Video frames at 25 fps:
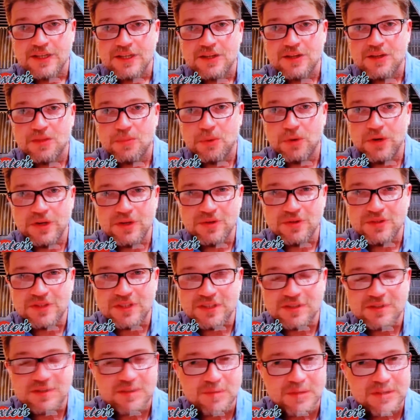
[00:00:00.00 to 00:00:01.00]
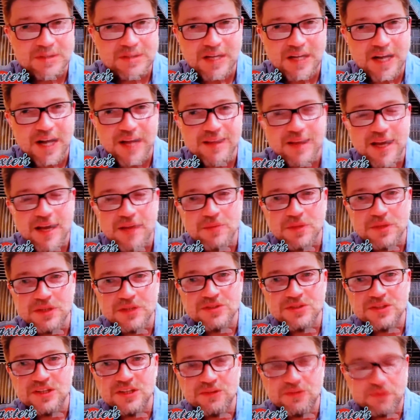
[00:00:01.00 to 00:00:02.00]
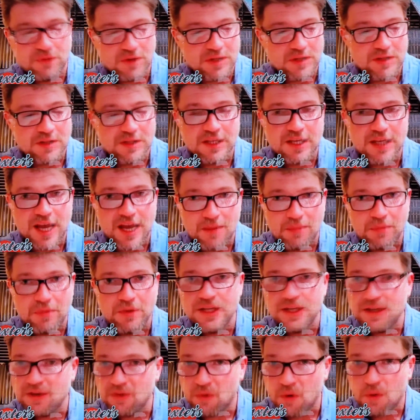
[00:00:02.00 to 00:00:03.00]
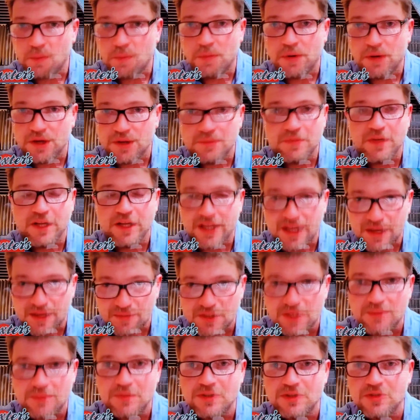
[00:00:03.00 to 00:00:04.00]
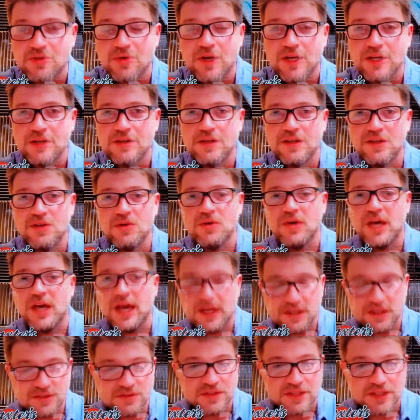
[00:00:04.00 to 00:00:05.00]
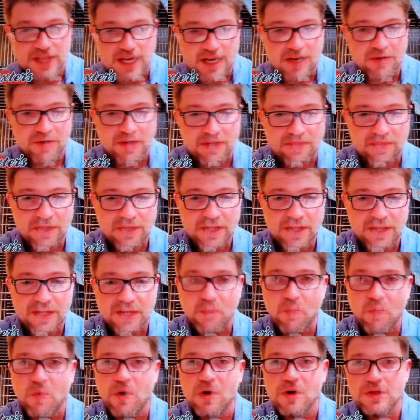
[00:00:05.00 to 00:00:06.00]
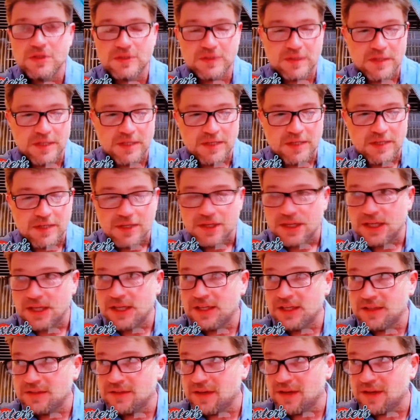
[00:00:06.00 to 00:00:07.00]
The breather system is not that much different. The cam plate and oil pump, like I've demonstrated to you guys, and how everything works, is